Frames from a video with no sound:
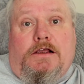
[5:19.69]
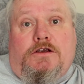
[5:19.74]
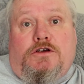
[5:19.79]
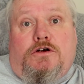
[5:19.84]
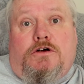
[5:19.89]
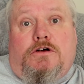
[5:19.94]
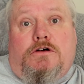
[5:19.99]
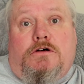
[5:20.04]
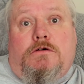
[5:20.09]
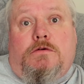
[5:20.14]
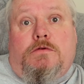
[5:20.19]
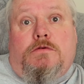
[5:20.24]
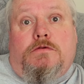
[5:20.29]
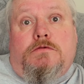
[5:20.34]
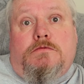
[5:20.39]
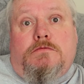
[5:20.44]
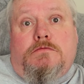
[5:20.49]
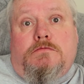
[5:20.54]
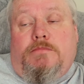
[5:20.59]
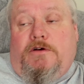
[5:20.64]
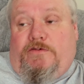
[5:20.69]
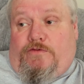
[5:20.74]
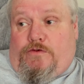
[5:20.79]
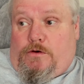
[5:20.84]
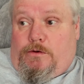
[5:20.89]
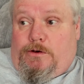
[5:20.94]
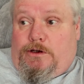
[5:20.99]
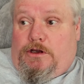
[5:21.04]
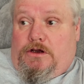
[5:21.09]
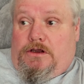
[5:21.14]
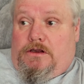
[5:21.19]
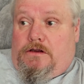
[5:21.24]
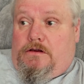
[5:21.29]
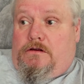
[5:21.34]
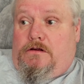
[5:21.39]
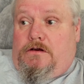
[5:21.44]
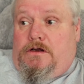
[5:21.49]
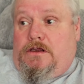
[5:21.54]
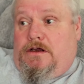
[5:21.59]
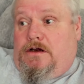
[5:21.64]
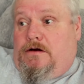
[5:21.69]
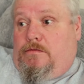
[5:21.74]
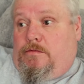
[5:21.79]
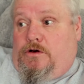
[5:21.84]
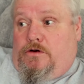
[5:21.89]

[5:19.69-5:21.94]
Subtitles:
So, before we look at that,